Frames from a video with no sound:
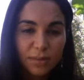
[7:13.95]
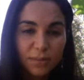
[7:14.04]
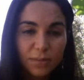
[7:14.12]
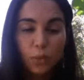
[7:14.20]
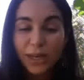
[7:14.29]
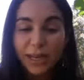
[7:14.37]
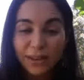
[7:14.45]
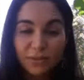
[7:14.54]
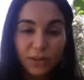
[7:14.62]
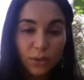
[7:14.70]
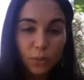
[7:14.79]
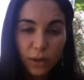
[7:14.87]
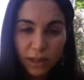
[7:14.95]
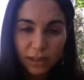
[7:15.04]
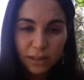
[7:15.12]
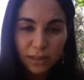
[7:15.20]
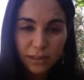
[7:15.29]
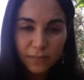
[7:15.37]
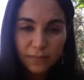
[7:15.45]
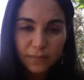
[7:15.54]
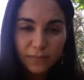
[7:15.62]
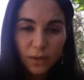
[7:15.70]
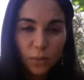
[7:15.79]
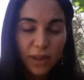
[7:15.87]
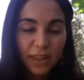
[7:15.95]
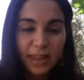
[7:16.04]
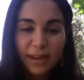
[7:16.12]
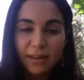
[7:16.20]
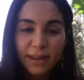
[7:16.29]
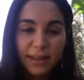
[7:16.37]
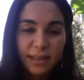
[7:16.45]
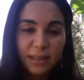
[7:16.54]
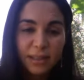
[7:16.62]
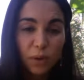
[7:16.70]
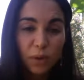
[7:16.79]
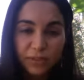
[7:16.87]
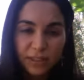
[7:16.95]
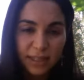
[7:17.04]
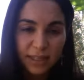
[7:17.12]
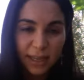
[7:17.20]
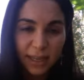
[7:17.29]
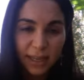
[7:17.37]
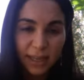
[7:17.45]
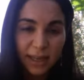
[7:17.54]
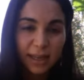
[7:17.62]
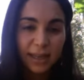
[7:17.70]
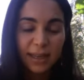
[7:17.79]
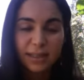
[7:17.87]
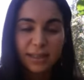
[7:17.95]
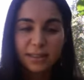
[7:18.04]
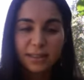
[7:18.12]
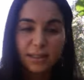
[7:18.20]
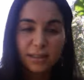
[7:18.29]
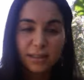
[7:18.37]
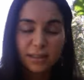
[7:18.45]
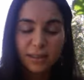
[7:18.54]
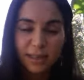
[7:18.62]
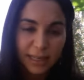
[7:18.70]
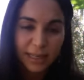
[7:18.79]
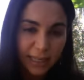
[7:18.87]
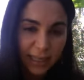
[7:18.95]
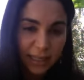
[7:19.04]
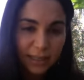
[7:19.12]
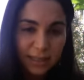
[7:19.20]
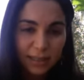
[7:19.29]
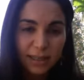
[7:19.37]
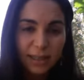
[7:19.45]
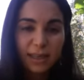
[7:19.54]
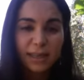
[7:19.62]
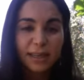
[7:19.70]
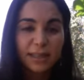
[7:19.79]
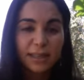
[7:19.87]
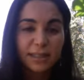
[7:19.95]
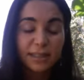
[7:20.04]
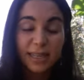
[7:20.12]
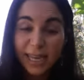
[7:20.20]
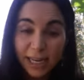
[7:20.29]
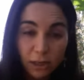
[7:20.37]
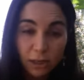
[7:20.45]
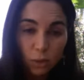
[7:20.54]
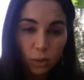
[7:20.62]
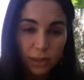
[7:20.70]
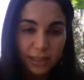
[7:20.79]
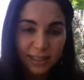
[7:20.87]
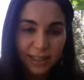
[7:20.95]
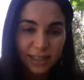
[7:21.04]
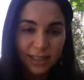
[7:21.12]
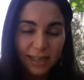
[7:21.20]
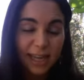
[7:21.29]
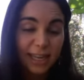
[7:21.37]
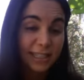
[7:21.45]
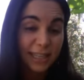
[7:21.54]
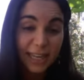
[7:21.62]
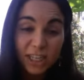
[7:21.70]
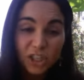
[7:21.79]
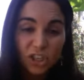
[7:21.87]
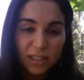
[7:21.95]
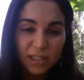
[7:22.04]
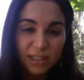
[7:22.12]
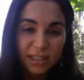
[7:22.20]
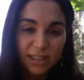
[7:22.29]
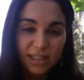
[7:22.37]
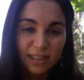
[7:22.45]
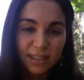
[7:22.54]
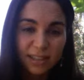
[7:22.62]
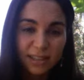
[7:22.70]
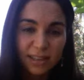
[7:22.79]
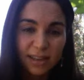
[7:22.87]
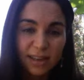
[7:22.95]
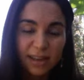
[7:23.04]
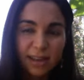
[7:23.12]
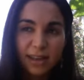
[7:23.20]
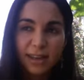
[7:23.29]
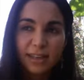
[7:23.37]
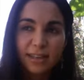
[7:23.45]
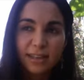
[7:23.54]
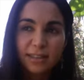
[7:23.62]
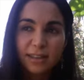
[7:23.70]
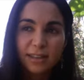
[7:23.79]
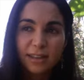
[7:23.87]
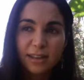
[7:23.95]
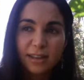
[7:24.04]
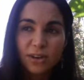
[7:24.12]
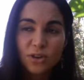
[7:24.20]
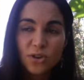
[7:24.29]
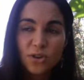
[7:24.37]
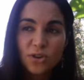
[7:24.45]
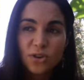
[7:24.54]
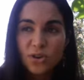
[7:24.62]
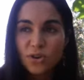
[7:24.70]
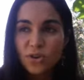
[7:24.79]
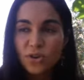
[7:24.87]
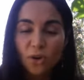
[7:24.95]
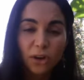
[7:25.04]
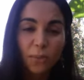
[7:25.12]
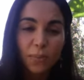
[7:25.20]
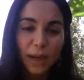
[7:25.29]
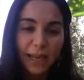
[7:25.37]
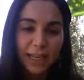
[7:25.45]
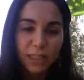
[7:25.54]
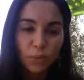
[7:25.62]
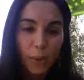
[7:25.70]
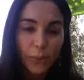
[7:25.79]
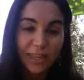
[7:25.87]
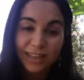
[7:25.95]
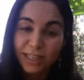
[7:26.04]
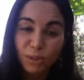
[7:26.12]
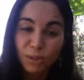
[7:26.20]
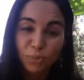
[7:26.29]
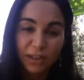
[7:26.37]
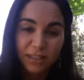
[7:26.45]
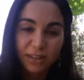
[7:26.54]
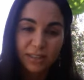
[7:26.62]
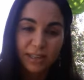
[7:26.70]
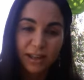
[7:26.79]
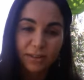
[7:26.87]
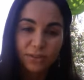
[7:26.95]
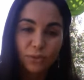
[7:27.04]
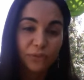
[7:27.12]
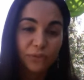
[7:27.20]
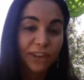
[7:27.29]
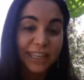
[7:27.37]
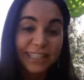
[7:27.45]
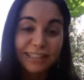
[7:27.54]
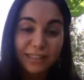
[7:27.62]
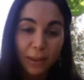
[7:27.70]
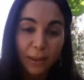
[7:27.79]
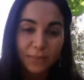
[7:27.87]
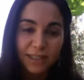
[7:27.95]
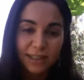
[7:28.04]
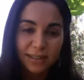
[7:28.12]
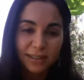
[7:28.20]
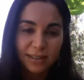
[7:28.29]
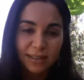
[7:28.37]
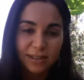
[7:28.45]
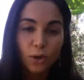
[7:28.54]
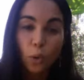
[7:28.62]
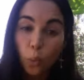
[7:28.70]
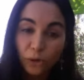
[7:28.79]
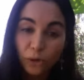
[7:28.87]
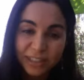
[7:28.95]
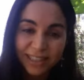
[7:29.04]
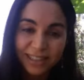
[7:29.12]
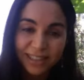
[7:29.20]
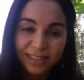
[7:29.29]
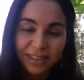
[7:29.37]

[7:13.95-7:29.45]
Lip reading: But we live in a world where there is poverty and need and inequality and injustice and not a place where we can express ourselves or feel accepted or wanted.